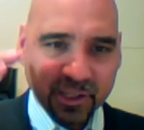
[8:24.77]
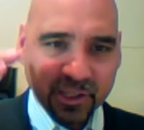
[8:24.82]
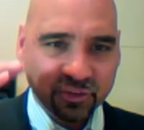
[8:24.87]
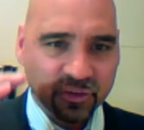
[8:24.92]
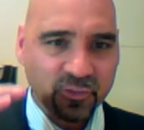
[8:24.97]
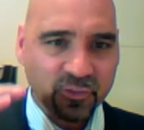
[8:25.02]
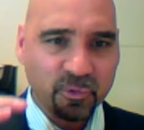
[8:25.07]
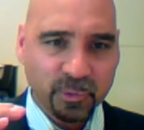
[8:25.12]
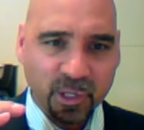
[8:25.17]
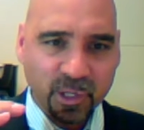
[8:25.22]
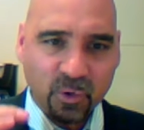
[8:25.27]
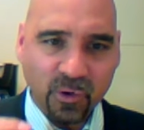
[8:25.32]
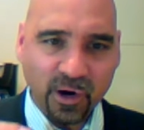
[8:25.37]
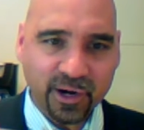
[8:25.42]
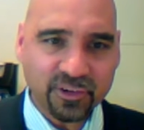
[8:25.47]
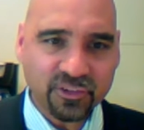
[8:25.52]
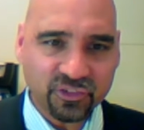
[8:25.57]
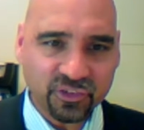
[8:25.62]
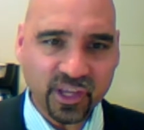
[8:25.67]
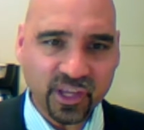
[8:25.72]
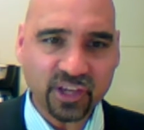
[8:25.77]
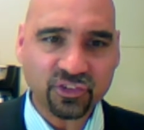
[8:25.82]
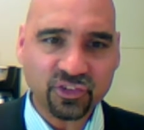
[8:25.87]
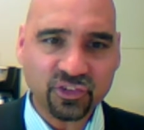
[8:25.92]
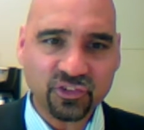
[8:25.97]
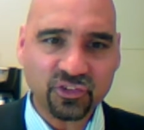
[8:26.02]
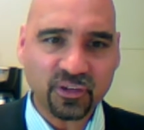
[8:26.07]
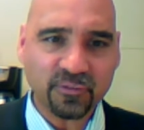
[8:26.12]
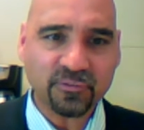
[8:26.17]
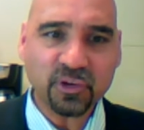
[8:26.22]
those
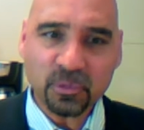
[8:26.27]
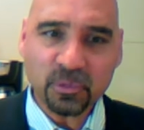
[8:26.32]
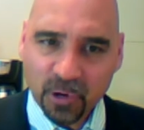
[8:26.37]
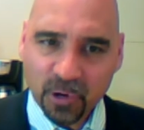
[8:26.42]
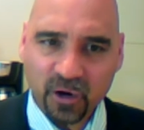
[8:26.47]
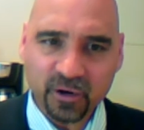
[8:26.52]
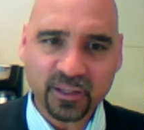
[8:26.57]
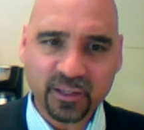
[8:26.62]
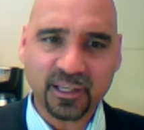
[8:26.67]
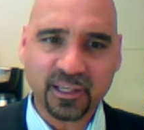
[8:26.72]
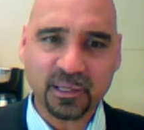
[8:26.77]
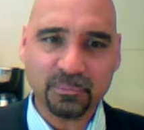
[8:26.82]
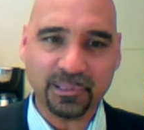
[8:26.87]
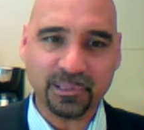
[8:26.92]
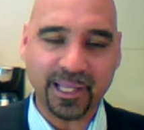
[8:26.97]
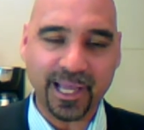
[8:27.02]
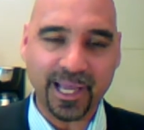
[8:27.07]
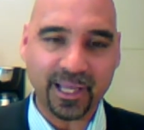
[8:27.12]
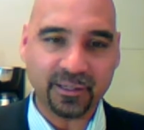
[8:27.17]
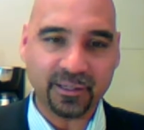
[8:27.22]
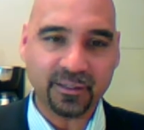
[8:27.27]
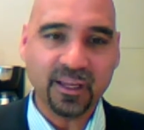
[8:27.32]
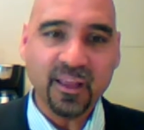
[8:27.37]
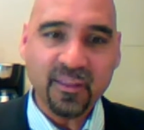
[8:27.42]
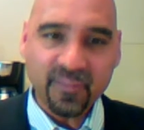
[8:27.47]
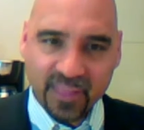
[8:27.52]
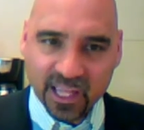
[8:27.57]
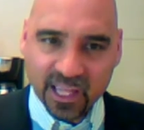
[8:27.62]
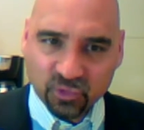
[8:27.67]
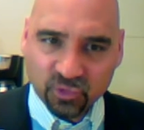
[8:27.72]
concepts into each of the required
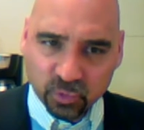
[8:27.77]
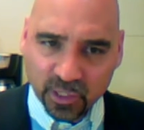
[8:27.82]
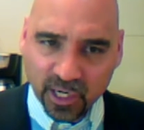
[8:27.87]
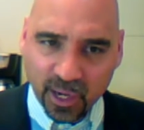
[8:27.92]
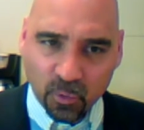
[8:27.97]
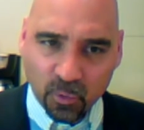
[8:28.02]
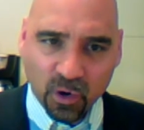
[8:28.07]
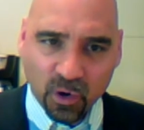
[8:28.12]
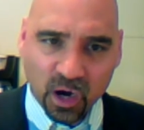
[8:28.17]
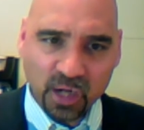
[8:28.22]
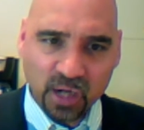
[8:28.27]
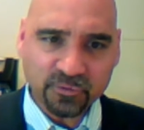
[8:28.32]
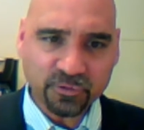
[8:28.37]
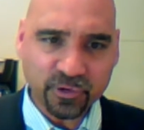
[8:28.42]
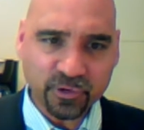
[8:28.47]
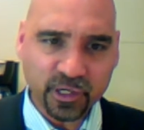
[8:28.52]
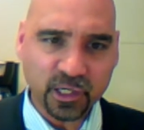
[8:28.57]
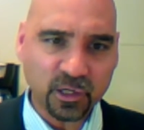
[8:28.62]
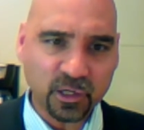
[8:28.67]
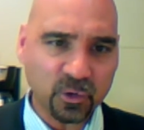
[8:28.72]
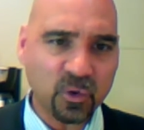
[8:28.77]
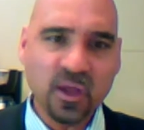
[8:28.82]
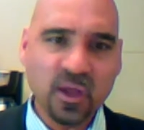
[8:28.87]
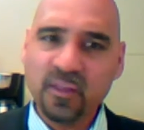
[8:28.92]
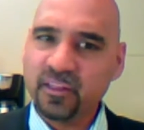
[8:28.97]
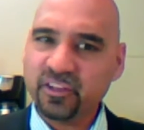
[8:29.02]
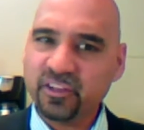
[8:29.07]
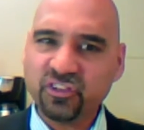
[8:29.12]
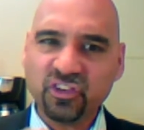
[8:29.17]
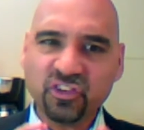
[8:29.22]
sections of your marketing plan.